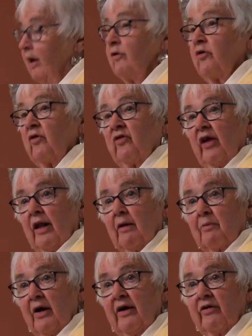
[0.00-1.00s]
So
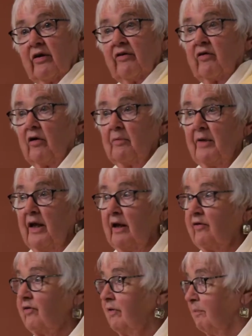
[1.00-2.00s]
celebrations are being
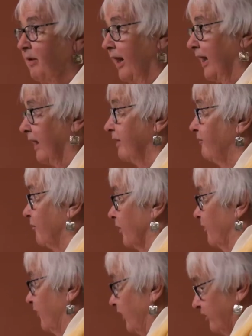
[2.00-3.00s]
planned
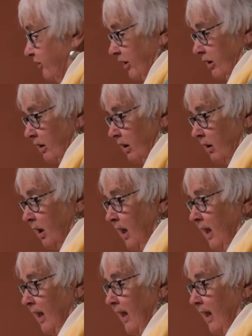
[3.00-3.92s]
for this year